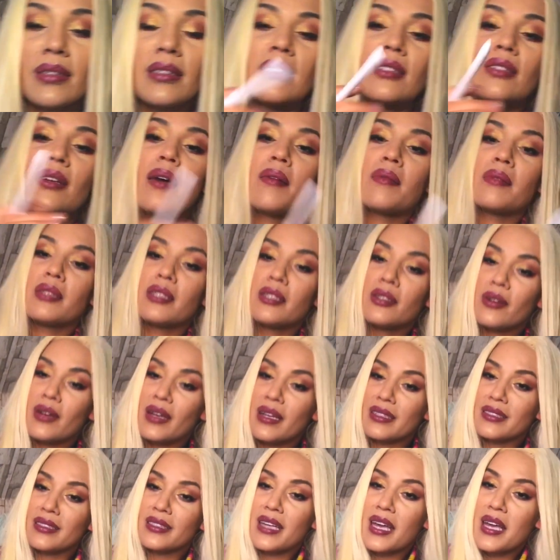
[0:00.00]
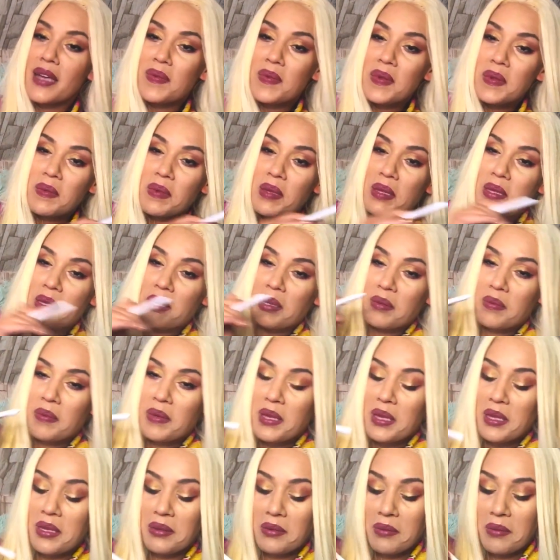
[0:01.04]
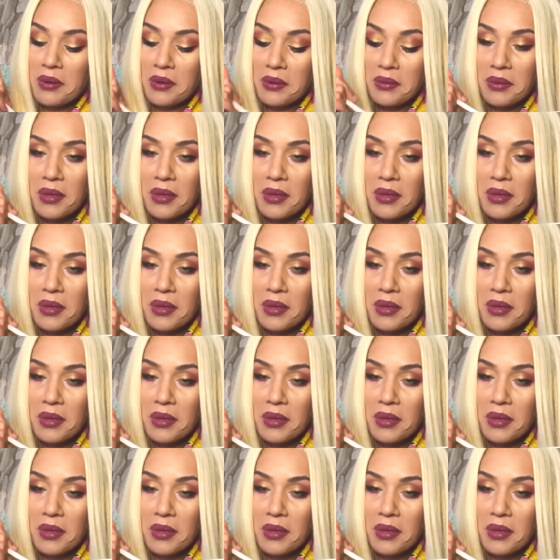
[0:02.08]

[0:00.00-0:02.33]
So I'm gonna go ahead and type in my little password.